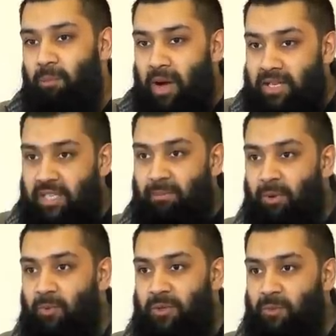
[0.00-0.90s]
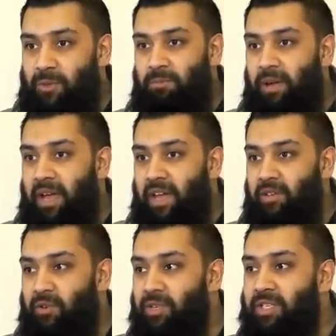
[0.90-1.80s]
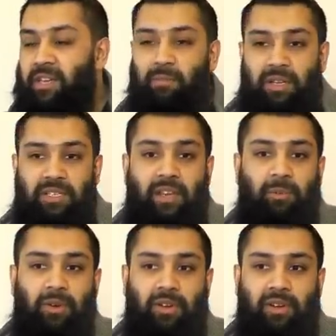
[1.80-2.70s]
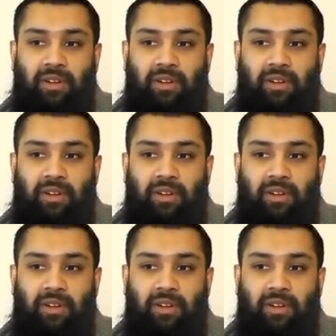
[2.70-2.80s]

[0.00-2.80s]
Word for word: My stomach was, was bare, you could see my stomach.